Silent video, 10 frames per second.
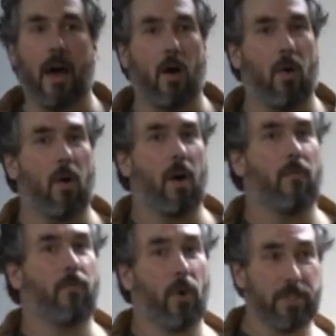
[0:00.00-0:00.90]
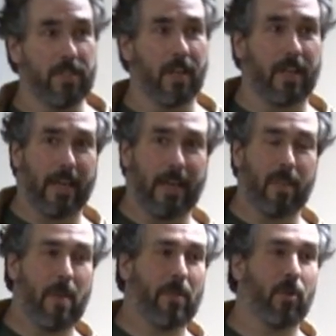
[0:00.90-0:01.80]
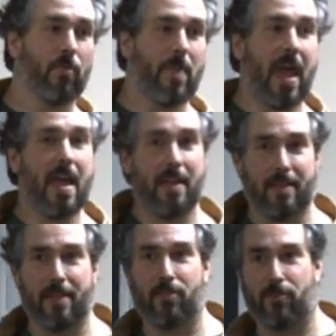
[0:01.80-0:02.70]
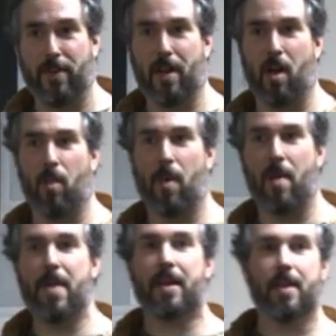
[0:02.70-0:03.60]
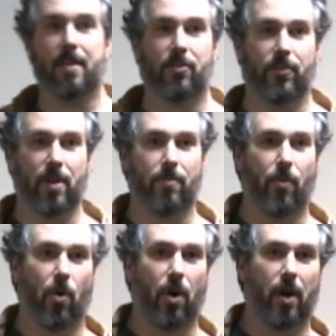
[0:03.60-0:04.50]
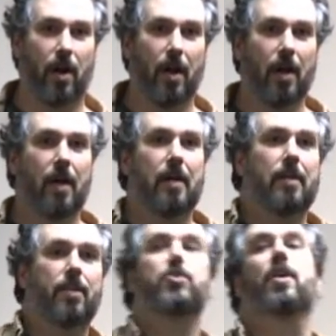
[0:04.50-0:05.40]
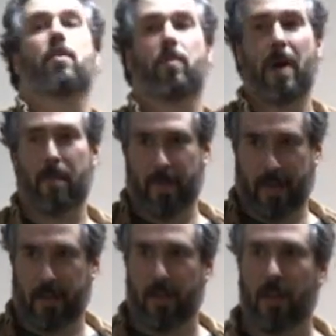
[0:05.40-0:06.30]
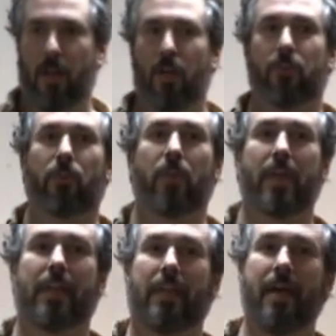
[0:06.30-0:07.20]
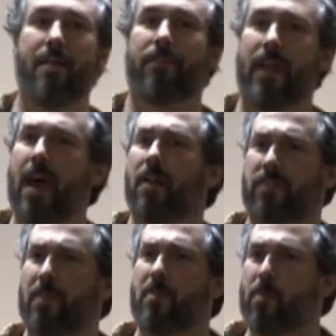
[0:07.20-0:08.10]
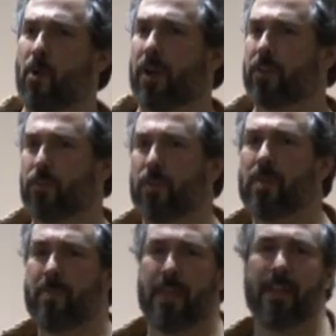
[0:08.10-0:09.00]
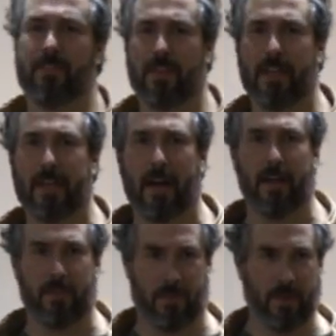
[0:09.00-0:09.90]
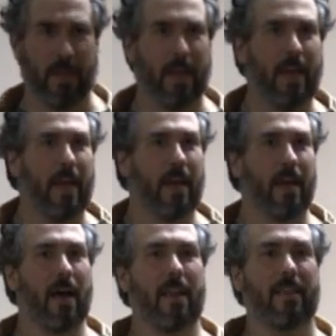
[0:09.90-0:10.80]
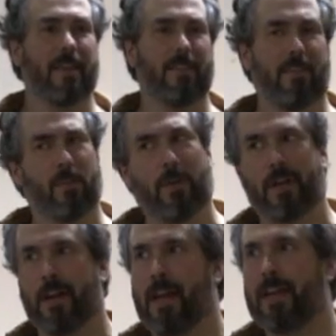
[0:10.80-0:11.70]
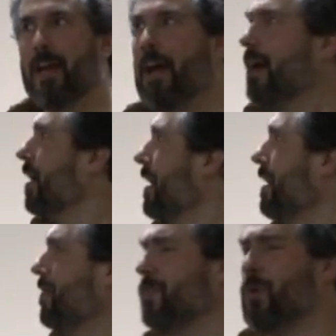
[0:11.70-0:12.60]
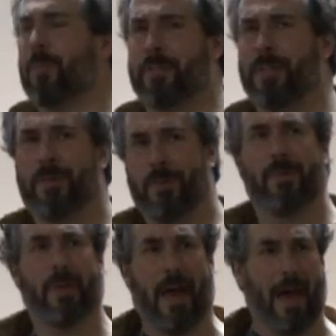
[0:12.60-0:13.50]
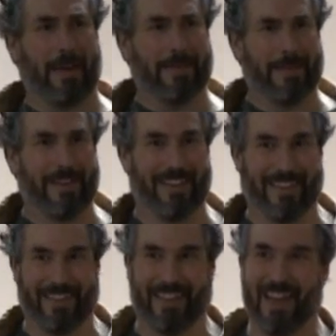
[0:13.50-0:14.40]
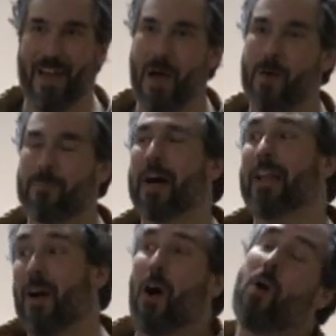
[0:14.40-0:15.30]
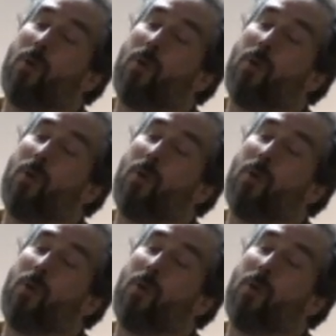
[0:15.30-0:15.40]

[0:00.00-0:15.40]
Now, fortunately, the people who made this film are making this film for the general public. So they left out some of the more extreme things that he does. And a lot of the things he's doing are like, he doesn't normally do that but